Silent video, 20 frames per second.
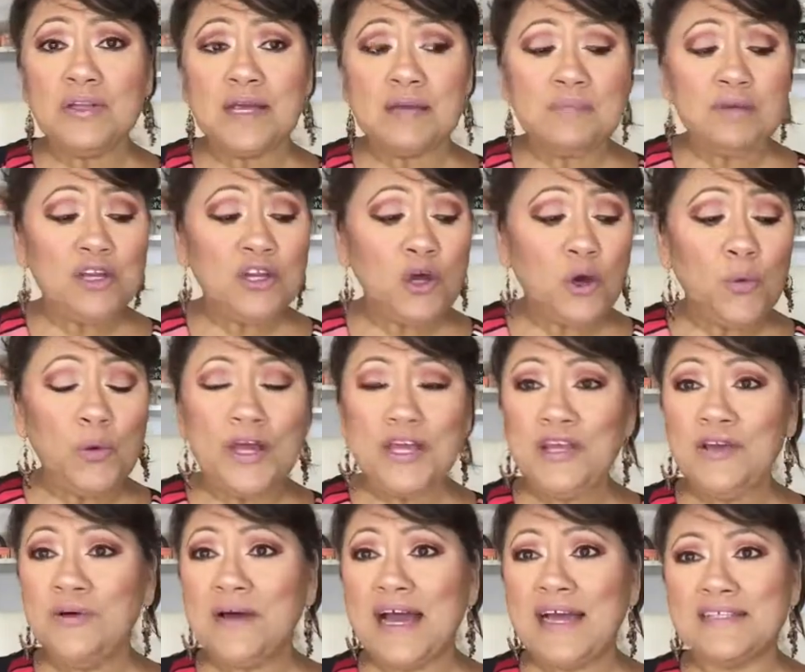Let me know what
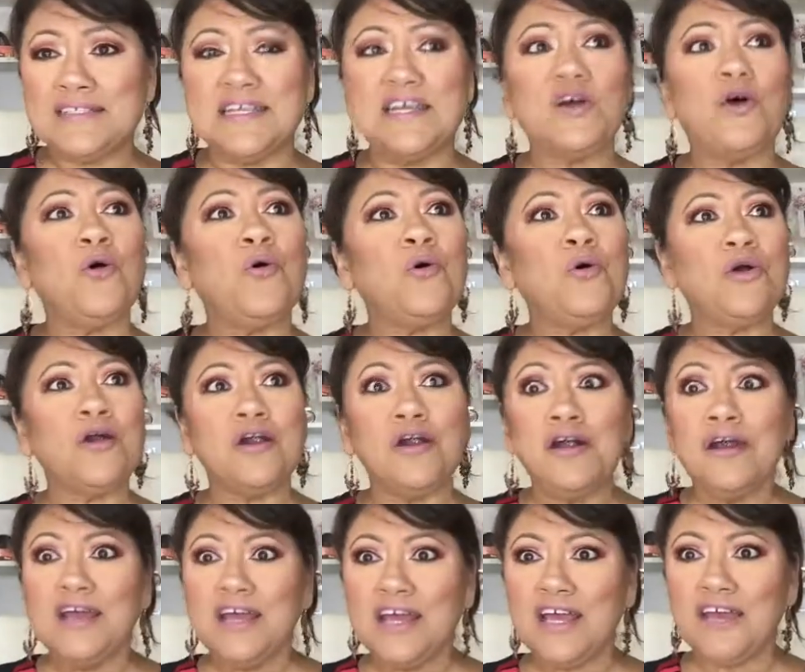you guys think, or
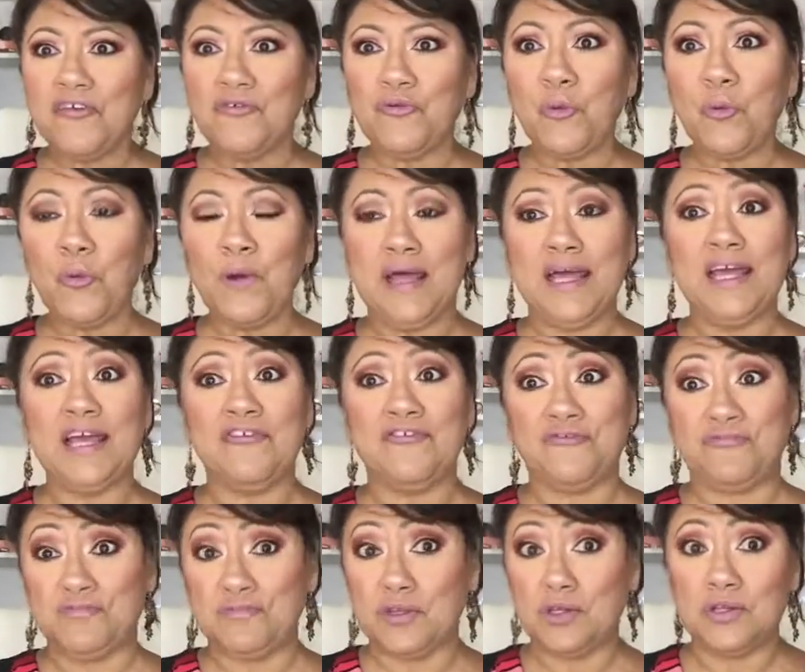if
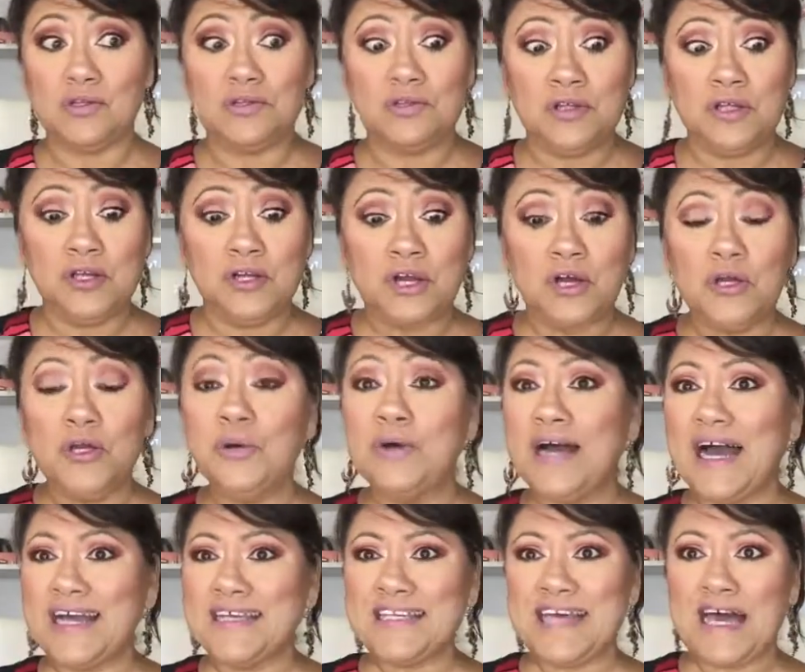if you know, you
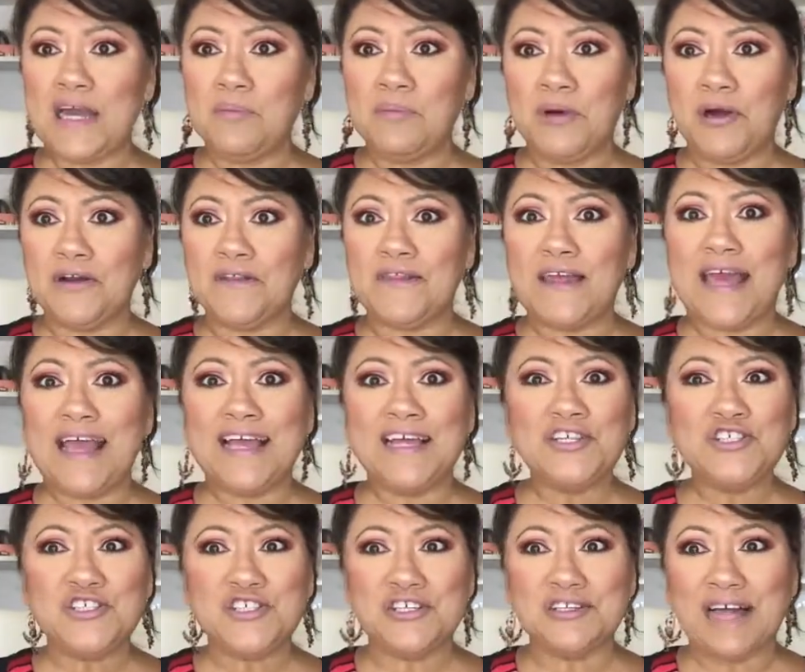guys had a birthday
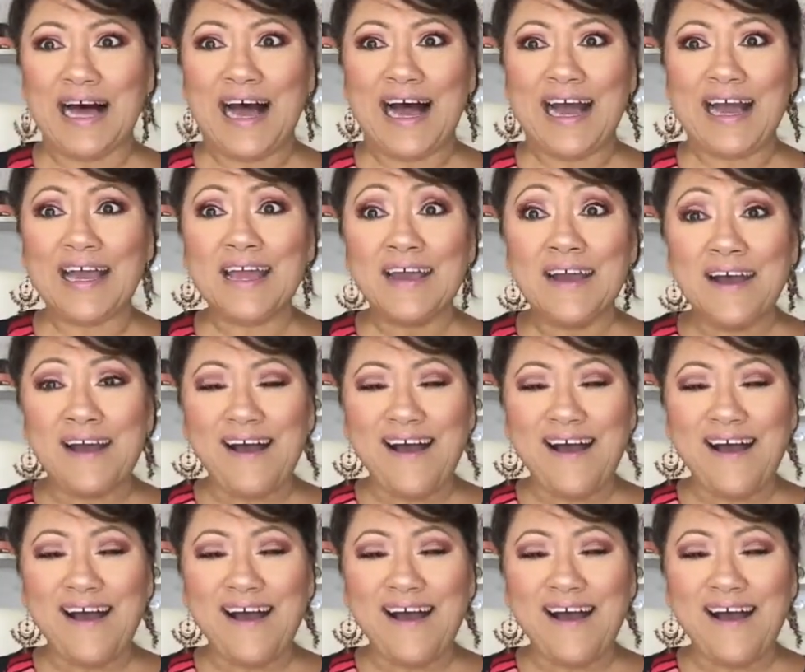in July.